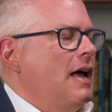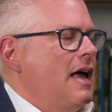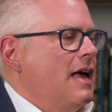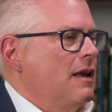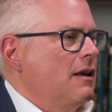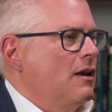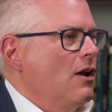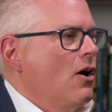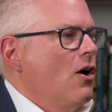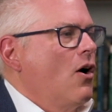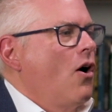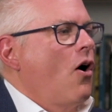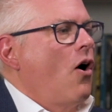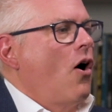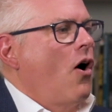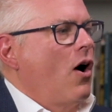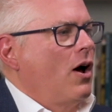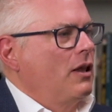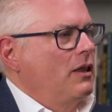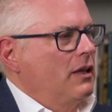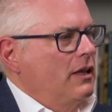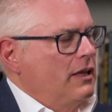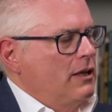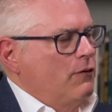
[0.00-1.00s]
and
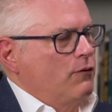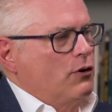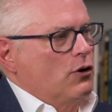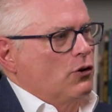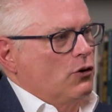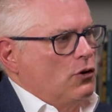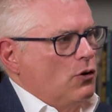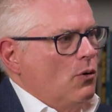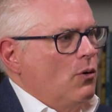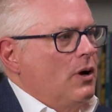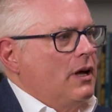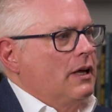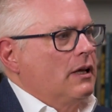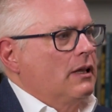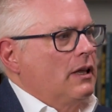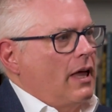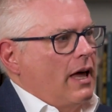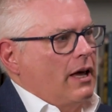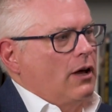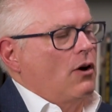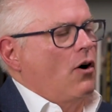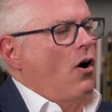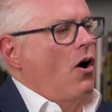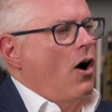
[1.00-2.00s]
if you're doing
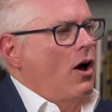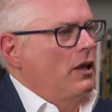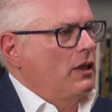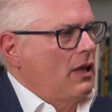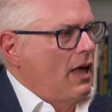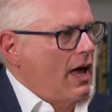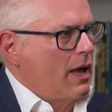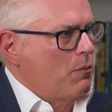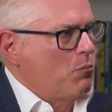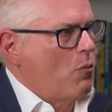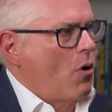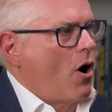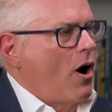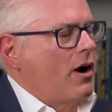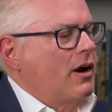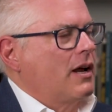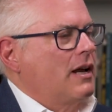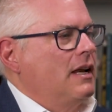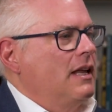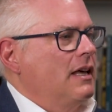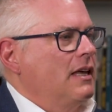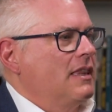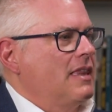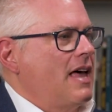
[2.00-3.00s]
like online
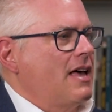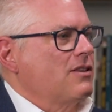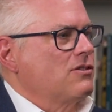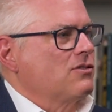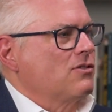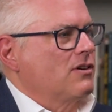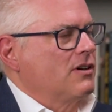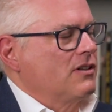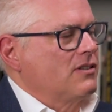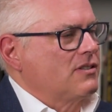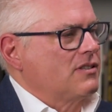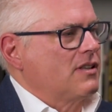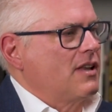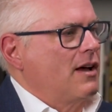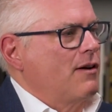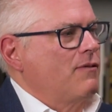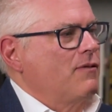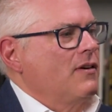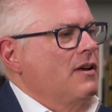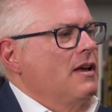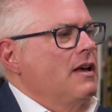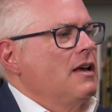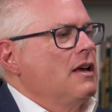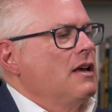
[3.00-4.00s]
marketing and that sort of stuff.
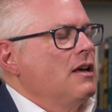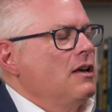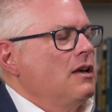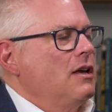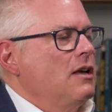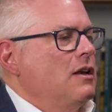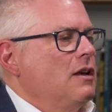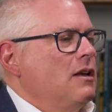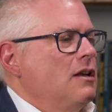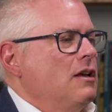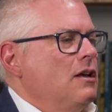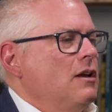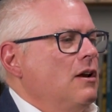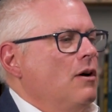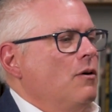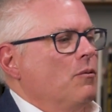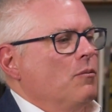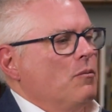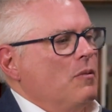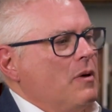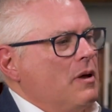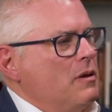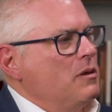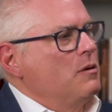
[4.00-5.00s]

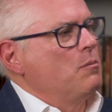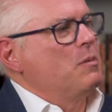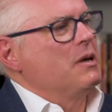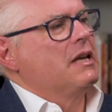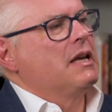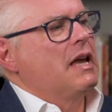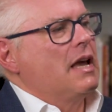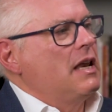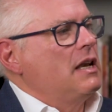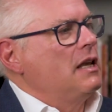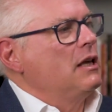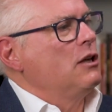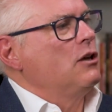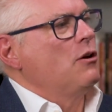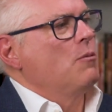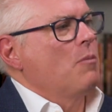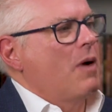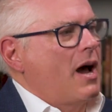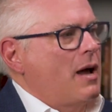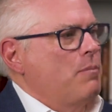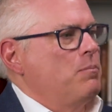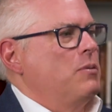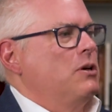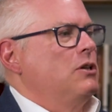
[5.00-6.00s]
In the beginning, you
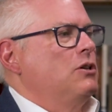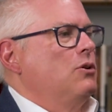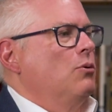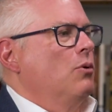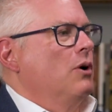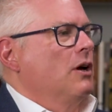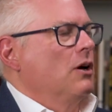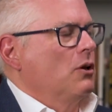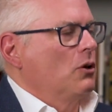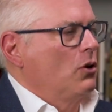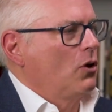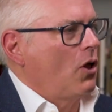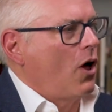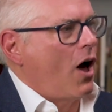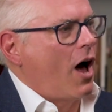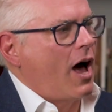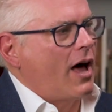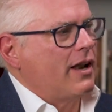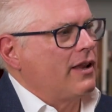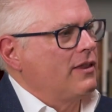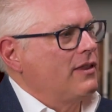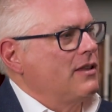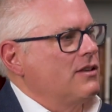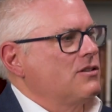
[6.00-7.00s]
might be doing a
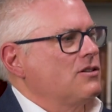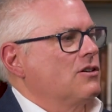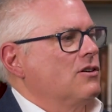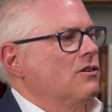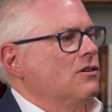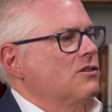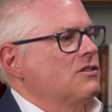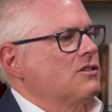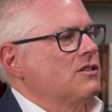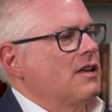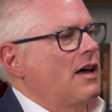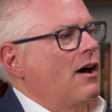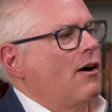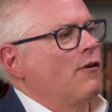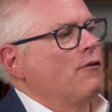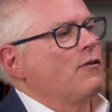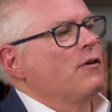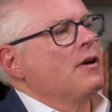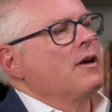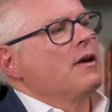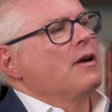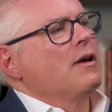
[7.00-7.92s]
lot of this yourself,